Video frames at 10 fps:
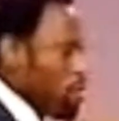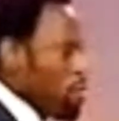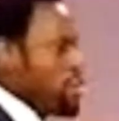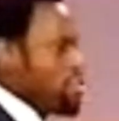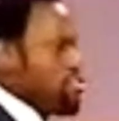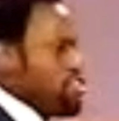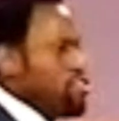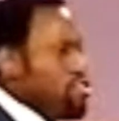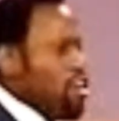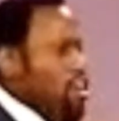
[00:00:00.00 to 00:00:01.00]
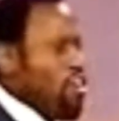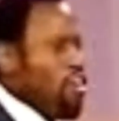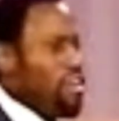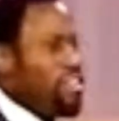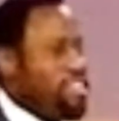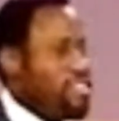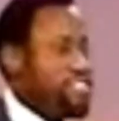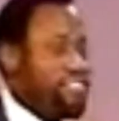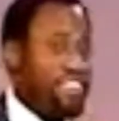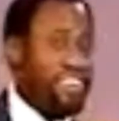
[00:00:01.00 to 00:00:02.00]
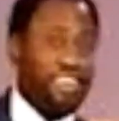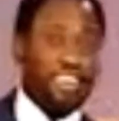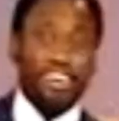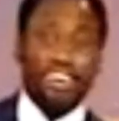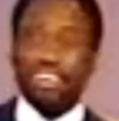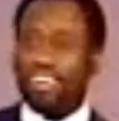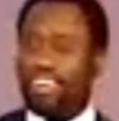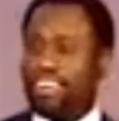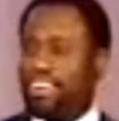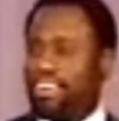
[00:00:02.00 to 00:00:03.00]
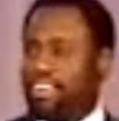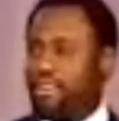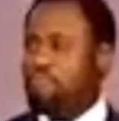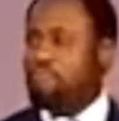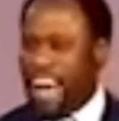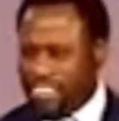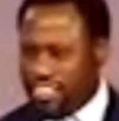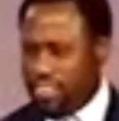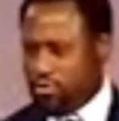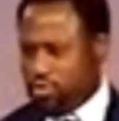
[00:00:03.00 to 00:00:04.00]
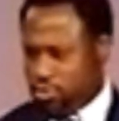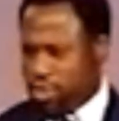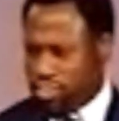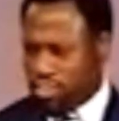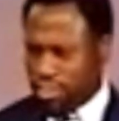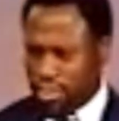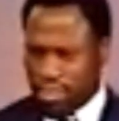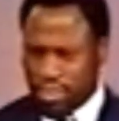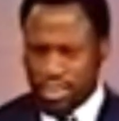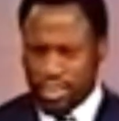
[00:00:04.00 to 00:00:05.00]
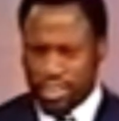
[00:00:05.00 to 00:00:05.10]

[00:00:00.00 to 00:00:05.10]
What do you call this massive treasure